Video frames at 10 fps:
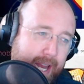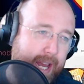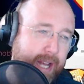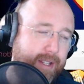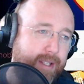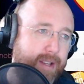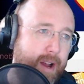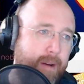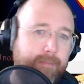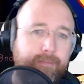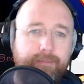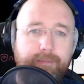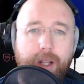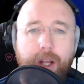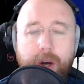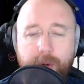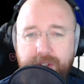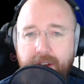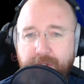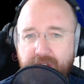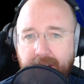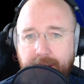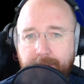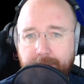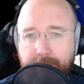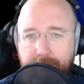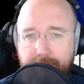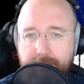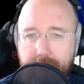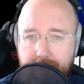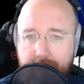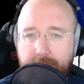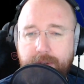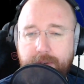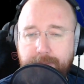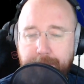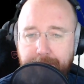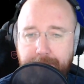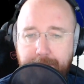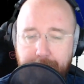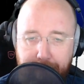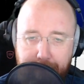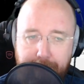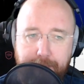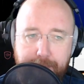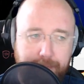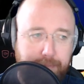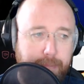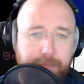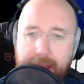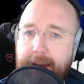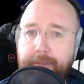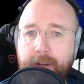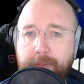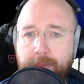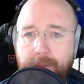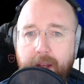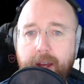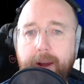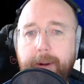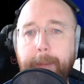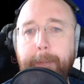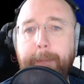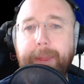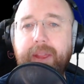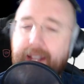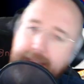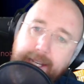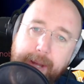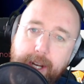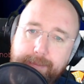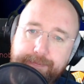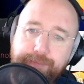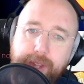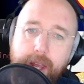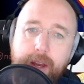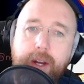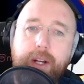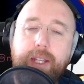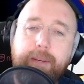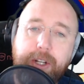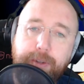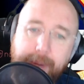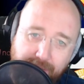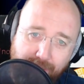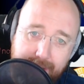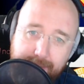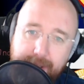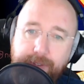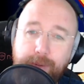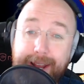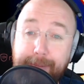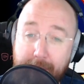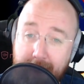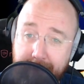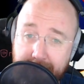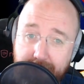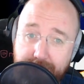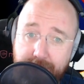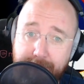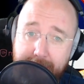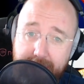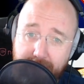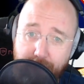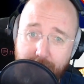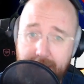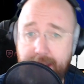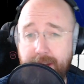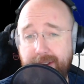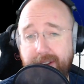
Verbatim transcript: as some low self esteem sort of pablum. Think about it. Think about your best friend. If you made a promise to your best friend,